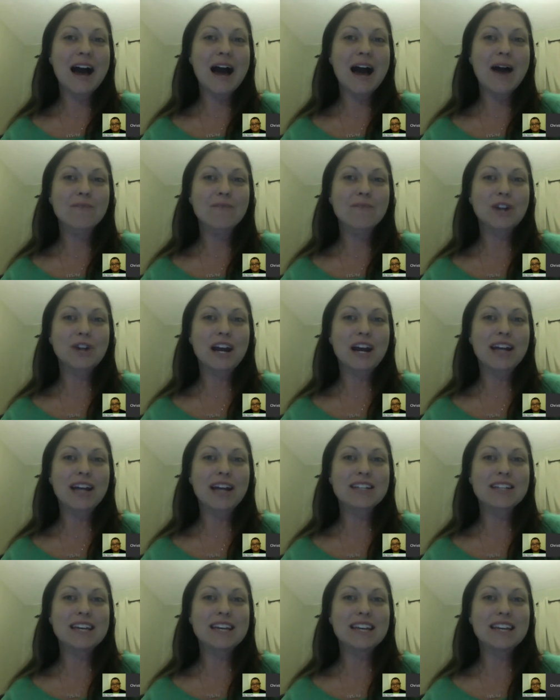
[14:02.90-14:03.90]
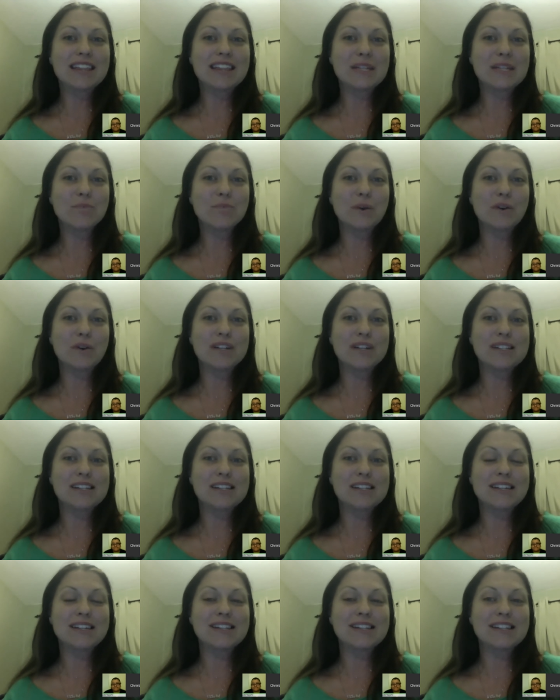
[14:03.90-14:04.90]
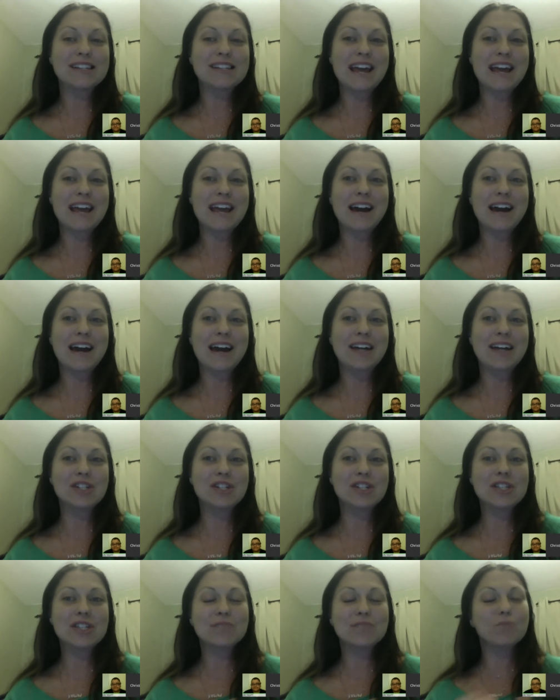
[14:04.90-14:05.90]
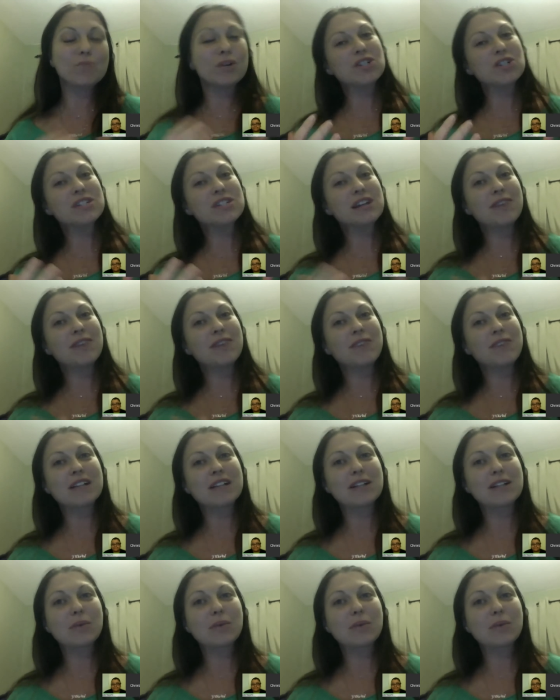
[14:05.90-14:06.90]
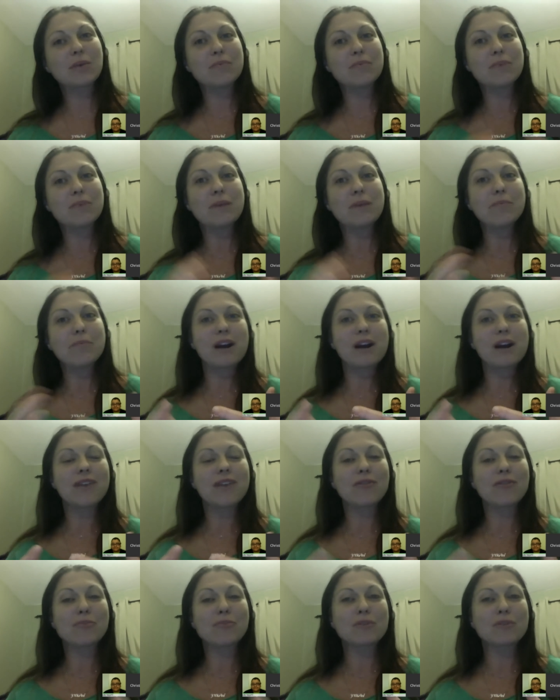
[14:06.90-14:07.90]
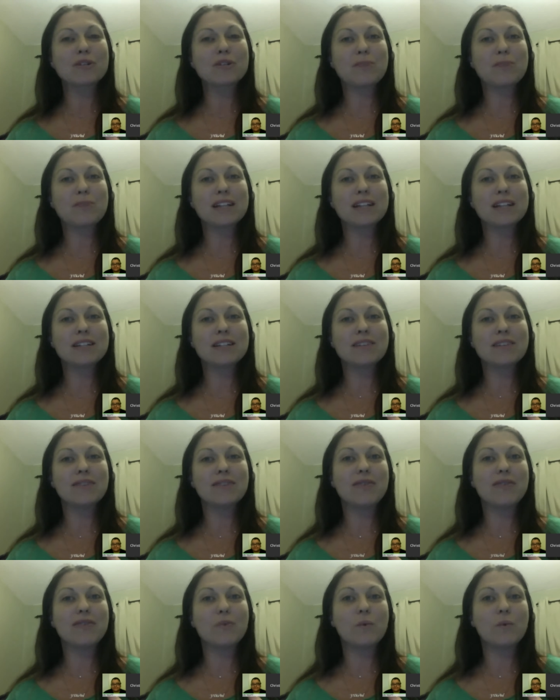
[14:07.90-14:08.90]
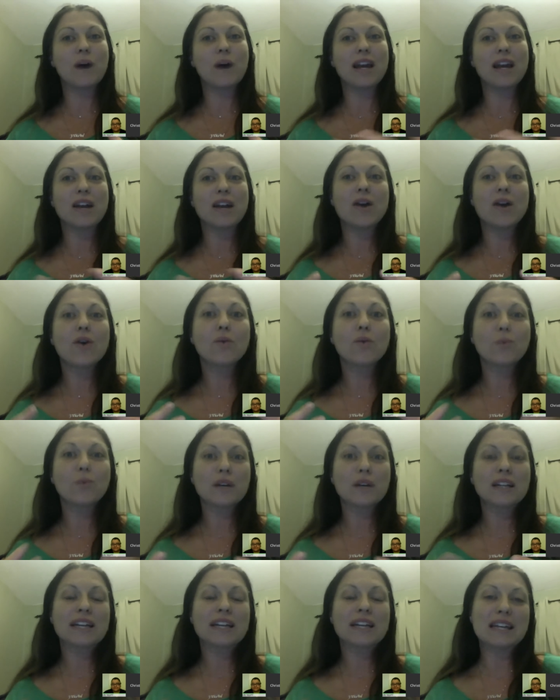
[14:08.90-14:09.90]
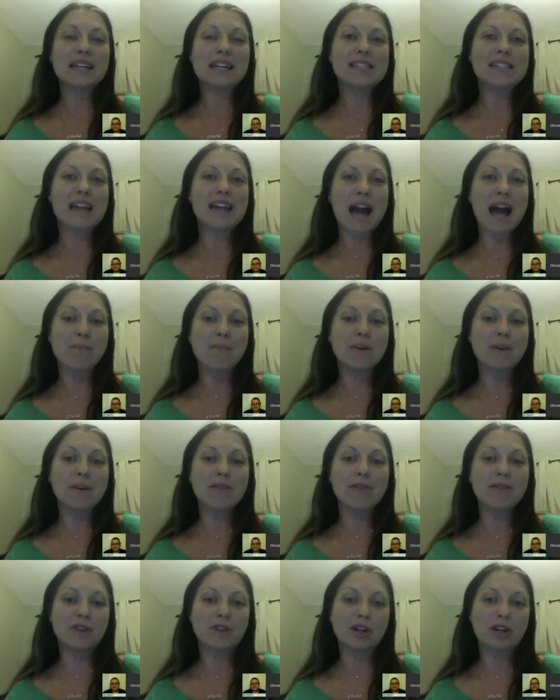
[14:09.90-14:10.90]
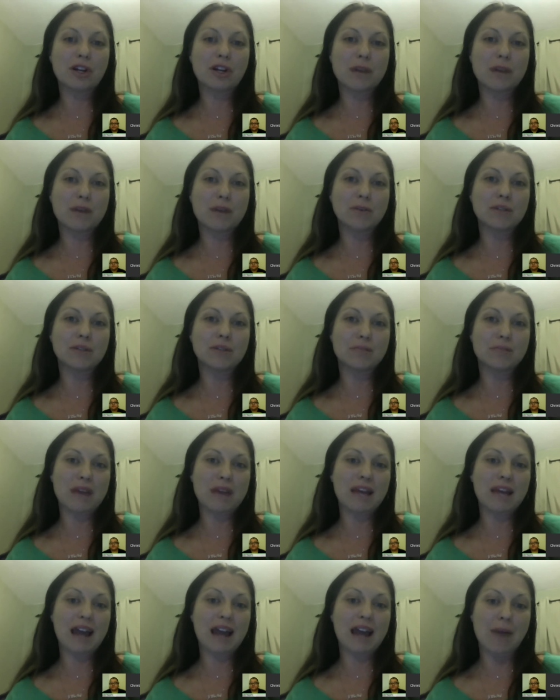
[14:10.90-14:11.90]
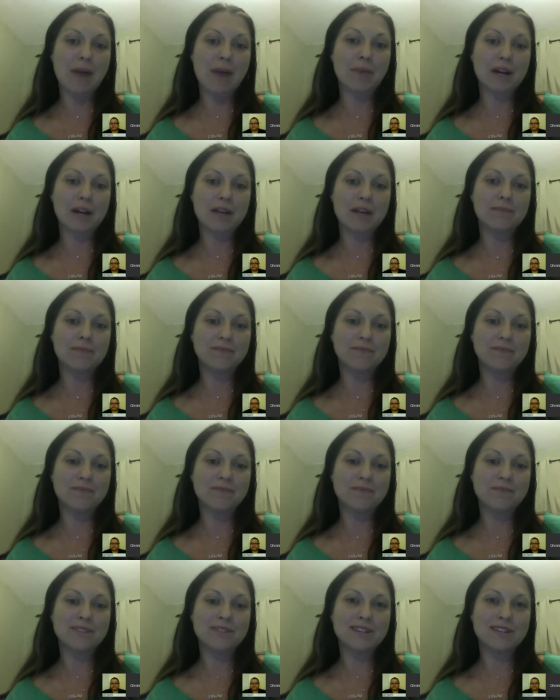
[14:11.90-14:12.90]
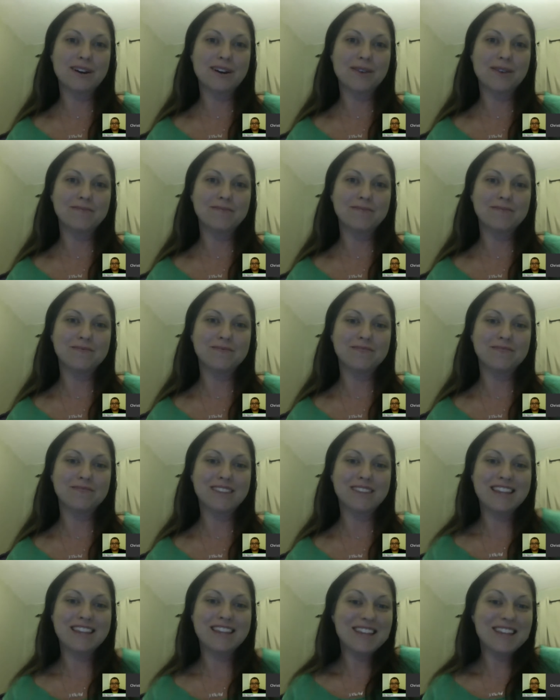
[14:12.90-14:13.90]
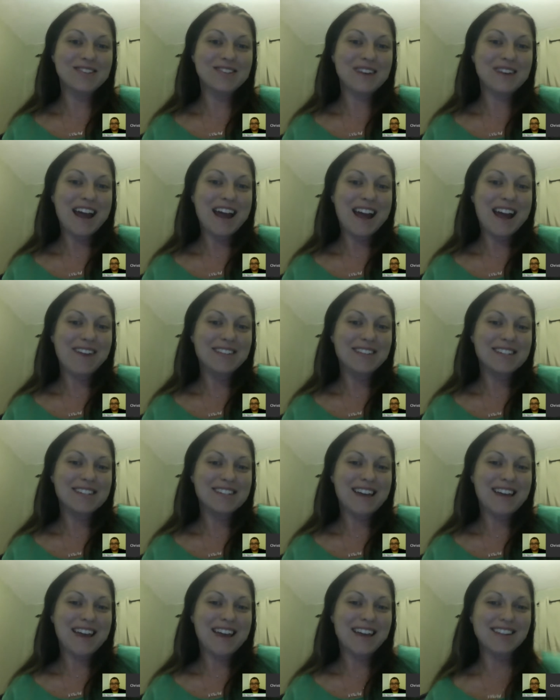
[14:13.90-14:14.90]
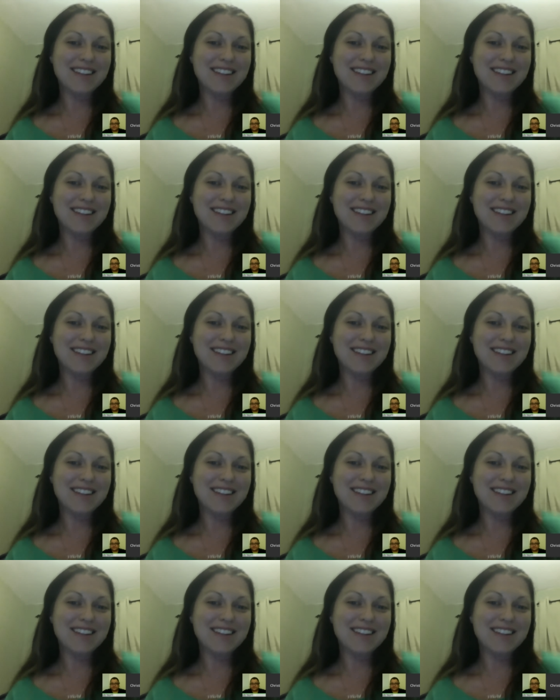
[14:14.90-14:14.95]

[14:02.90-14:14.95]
trying to hit these bonuses, and just put yourself in a little bit better of a perspective of what really needs to happen for you to be able to make it happen. So that's what I have to say.